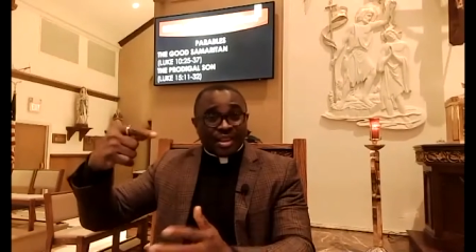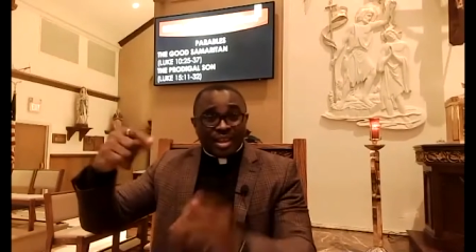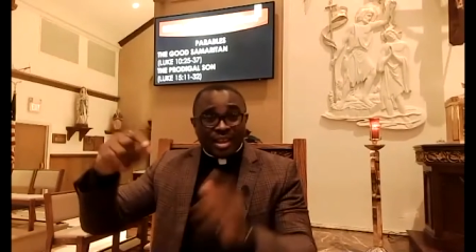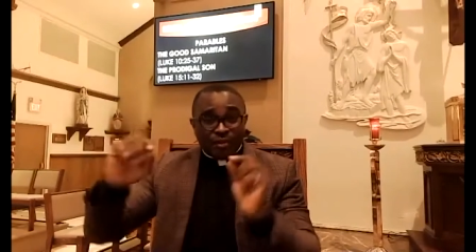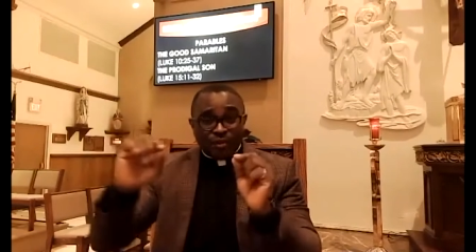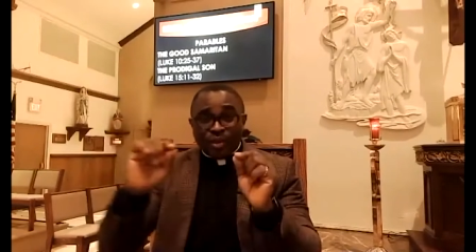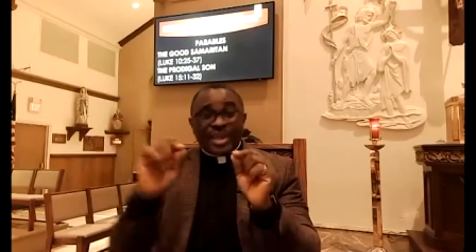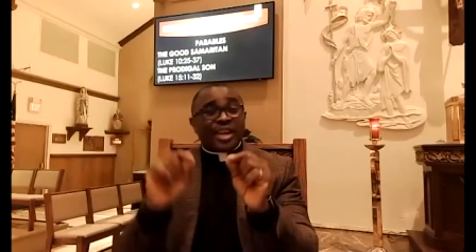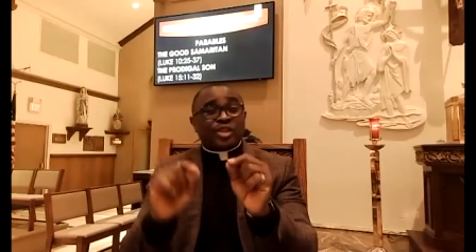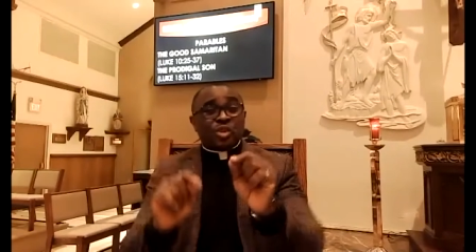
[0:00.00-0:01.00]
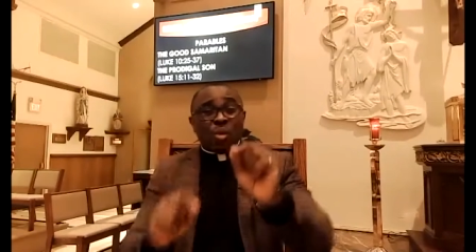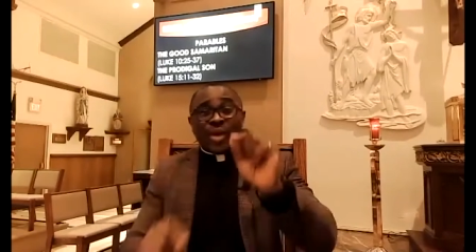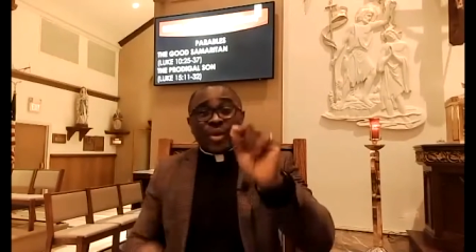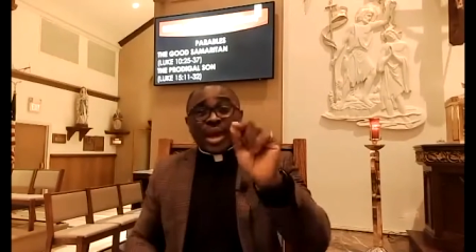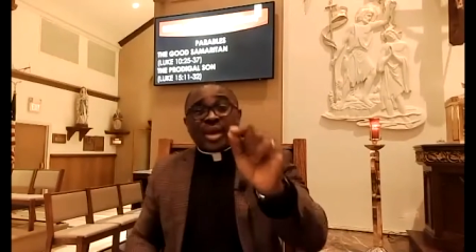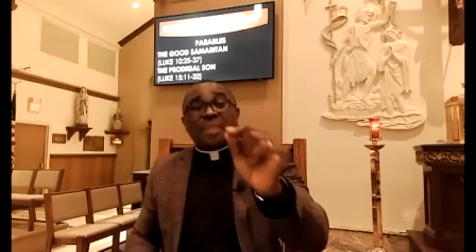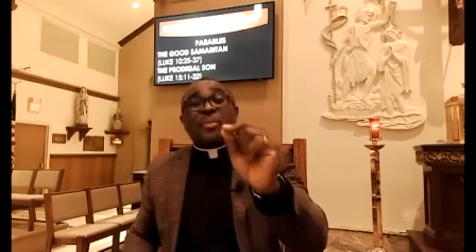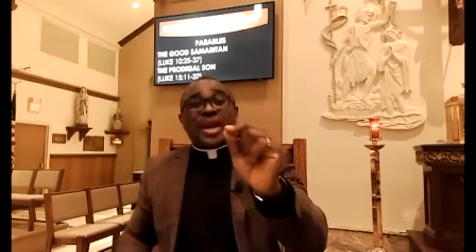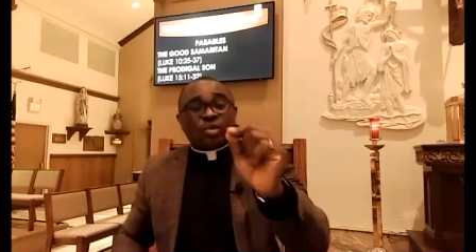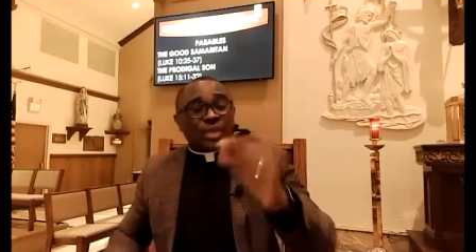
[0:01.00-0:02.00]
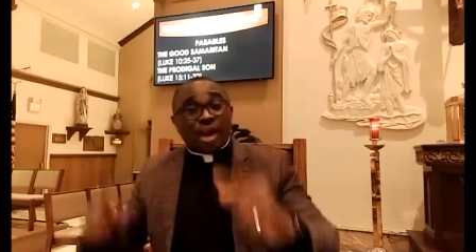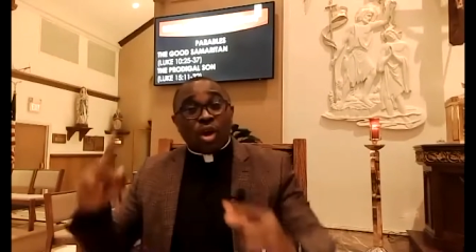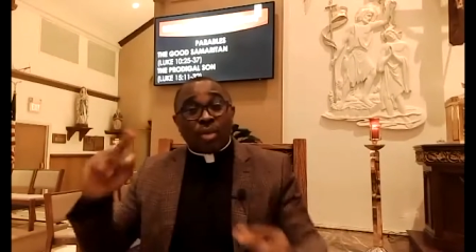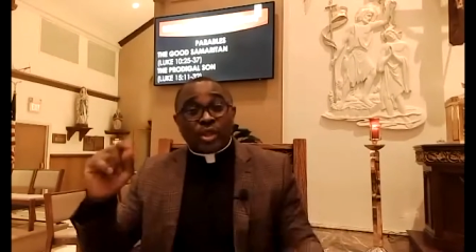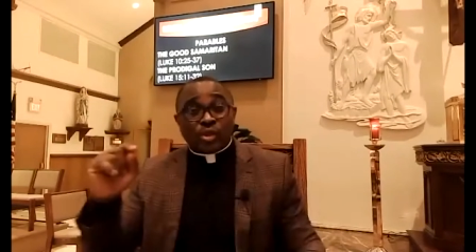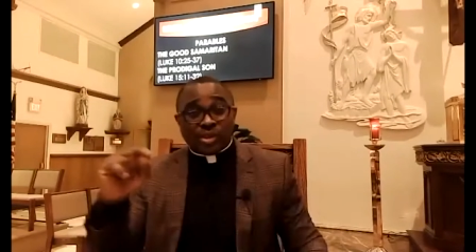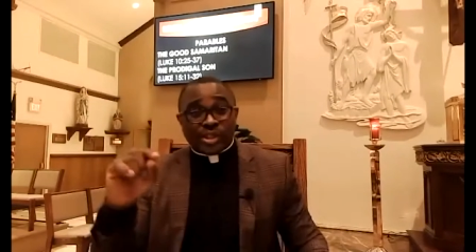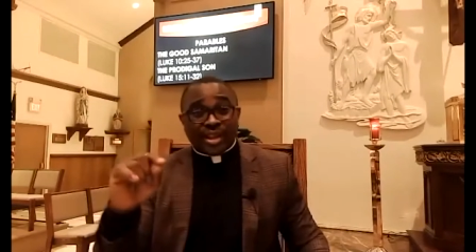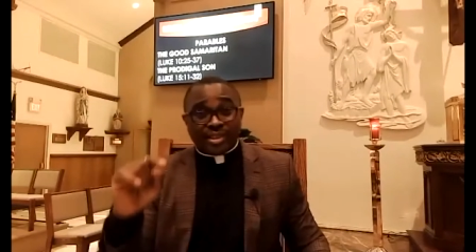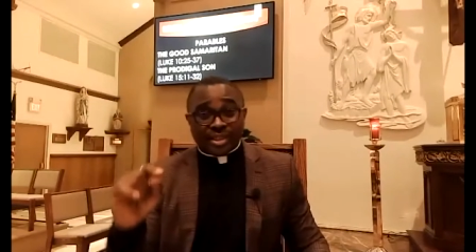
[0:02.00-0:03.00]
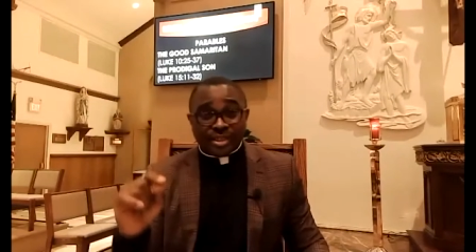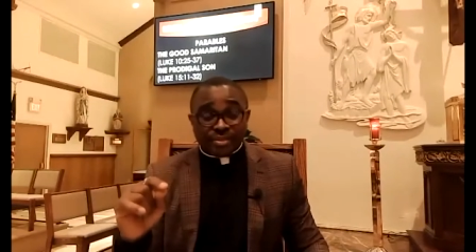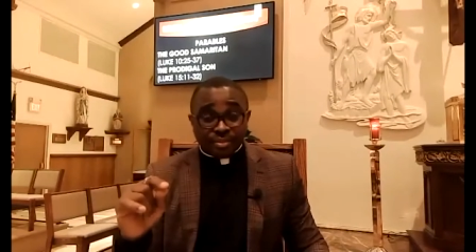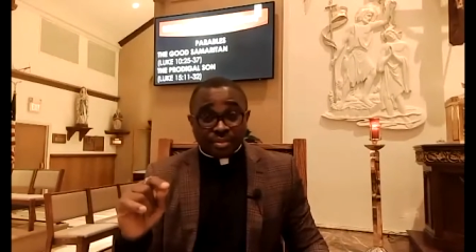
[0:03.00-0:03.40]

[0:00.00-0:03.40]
If you, there is no way you can repent without coming to your senses,